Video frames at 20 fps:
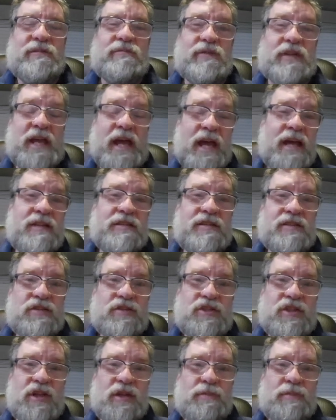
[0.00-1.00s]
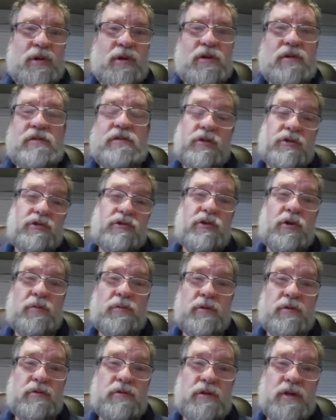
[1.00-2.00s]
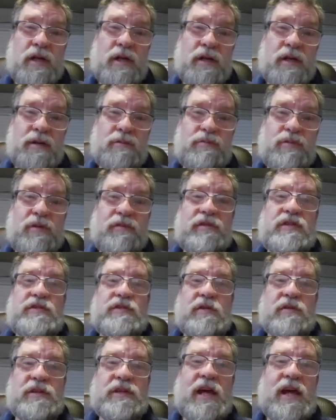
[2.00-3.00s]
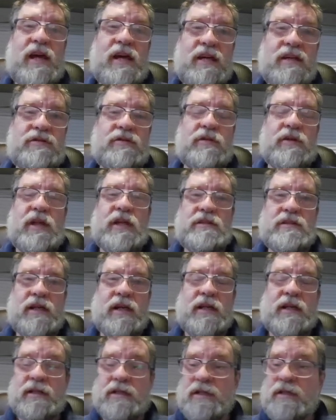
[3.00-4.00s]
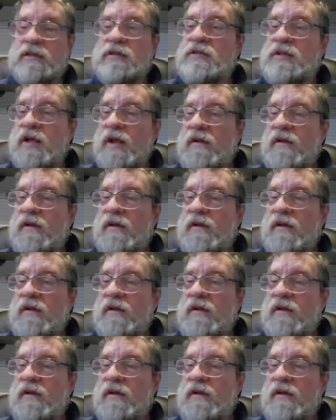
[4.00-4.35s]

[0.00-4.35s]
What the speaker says: Gas is cheaper. There's no provincial tax, so that's kind of nice.